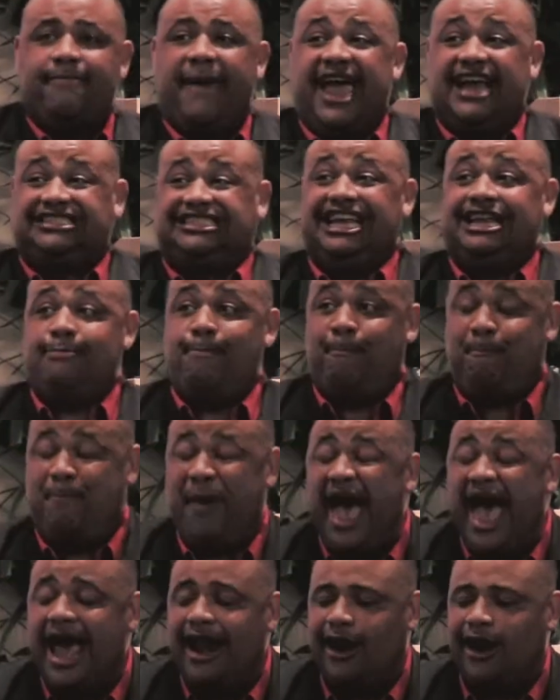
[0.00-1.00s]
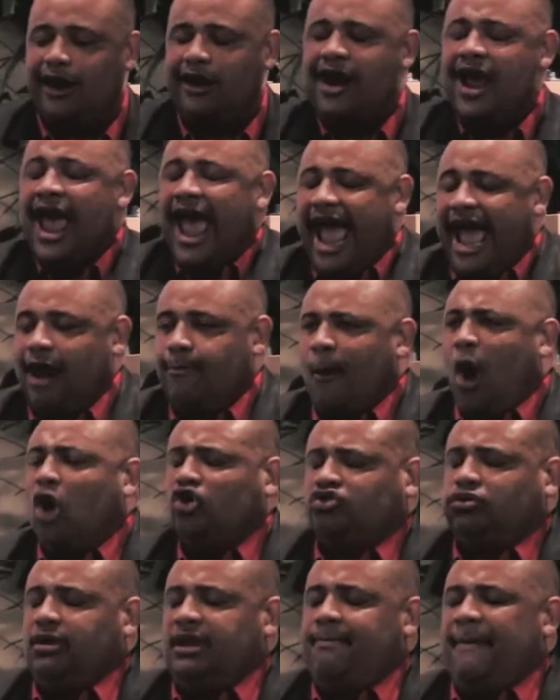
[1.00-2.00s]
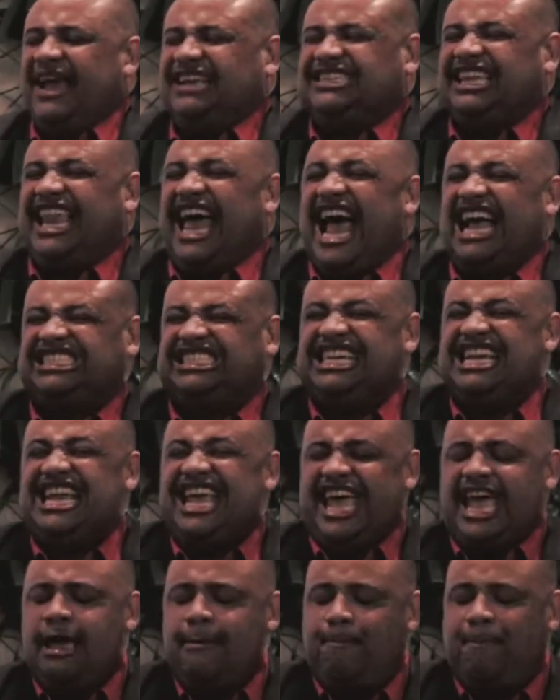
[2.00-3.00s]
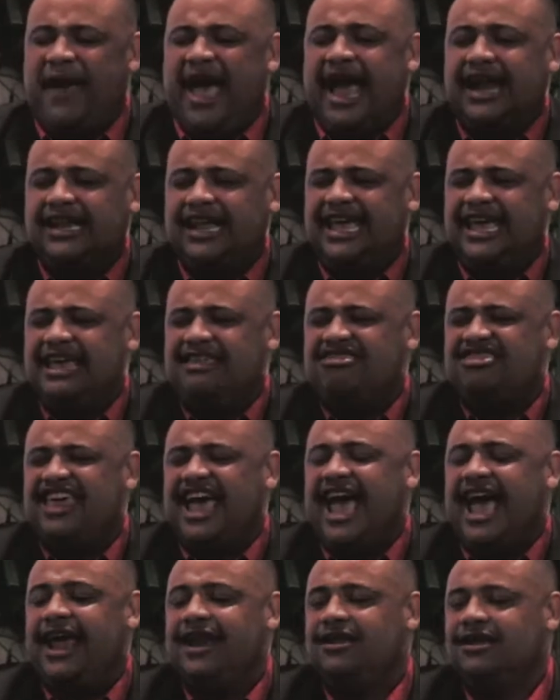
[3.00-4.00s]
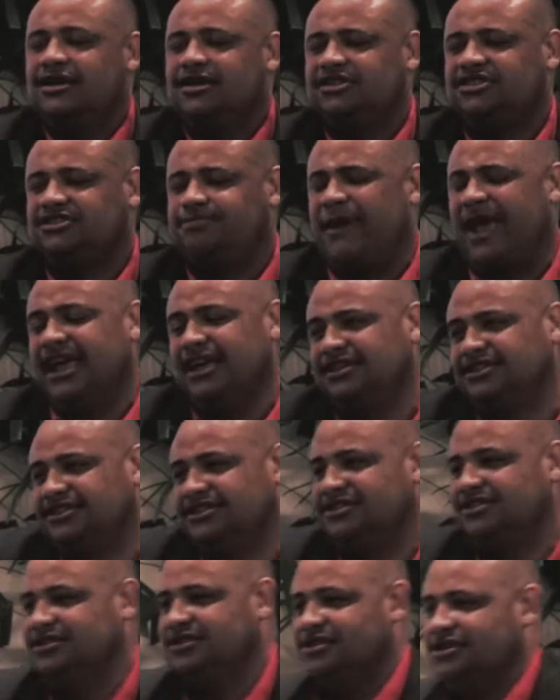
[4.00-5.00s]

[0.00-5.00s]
makes it better and ultimately makes a lasting impact in that space?